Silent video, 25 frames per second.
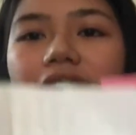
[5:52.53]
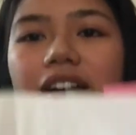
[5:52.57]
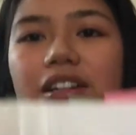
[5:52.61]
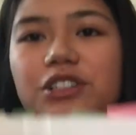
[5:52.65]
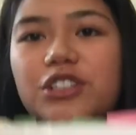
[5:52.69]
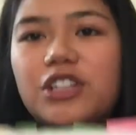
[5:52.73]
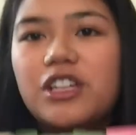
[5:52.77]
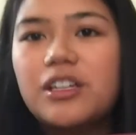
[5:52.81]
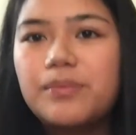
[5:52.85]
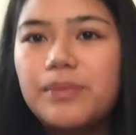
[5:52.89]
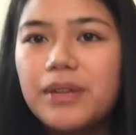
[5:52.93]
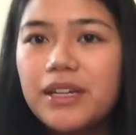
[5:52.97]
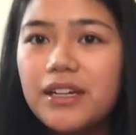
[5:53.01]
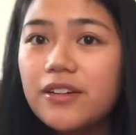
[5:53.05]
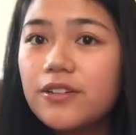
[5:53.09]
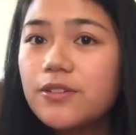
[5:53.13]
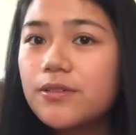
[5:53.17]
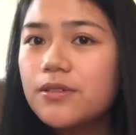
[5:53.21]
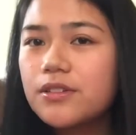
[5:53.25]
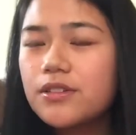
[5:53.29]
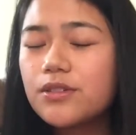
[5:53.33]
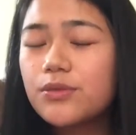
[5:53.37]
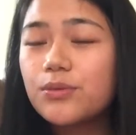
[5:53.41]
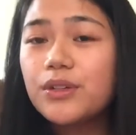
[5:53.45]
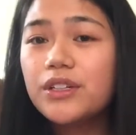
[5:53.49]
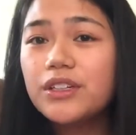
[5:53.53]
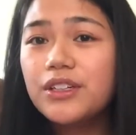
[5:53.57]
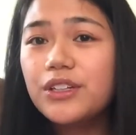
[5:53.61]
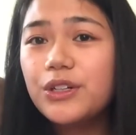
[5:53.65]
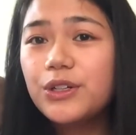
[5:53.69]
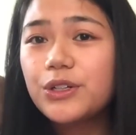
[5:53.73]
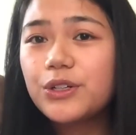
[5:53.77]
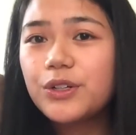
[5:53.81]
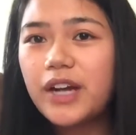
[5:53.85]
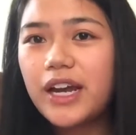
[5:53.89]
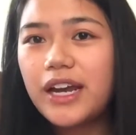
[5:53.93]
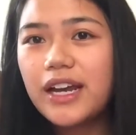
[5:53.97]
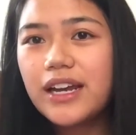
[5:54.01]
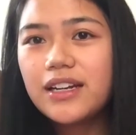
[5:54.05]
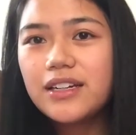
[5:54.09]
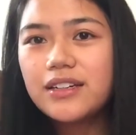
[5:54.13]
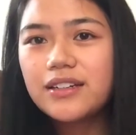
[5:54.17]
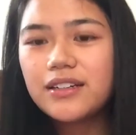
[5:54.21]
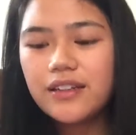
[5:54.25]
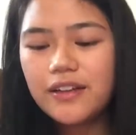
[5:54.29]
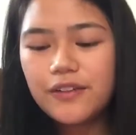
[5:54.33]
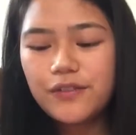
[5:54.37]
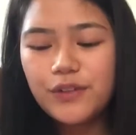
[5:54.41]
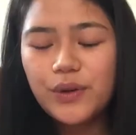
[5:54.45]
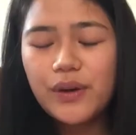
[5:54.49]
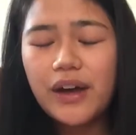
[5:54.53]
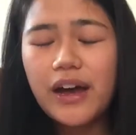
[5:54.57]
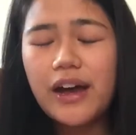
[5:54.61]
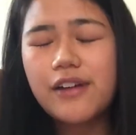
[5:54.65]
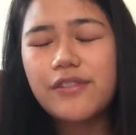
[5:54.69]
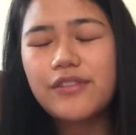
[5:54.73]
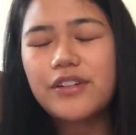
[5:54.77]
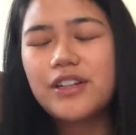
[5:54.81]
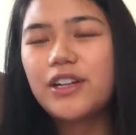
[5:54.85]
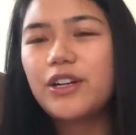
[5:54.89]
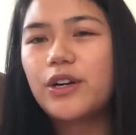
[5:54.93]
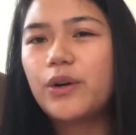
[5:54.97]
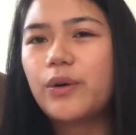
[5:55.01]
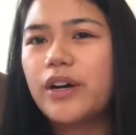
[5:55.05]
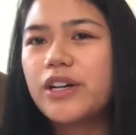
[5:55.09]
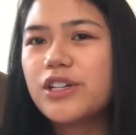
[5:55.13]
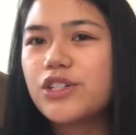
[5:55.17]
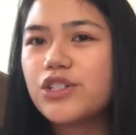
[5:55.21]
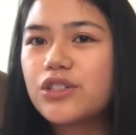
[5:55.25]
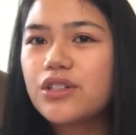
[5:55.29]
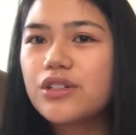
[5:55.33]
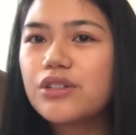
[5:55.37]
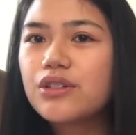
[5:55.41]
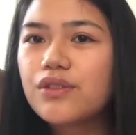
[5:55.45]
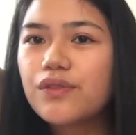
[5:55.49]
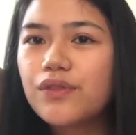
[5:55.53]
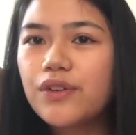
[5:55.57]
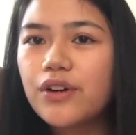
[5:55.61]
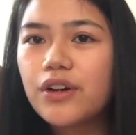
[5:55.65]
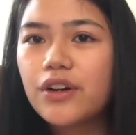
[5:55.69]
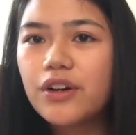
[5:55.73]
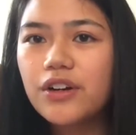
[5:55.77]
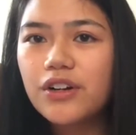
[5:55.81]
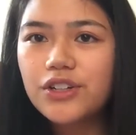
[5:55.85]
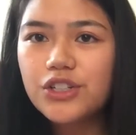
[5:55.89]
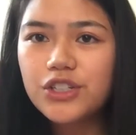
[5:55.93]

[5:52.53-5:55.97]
Gene Inman is really great. If you have any questions for her,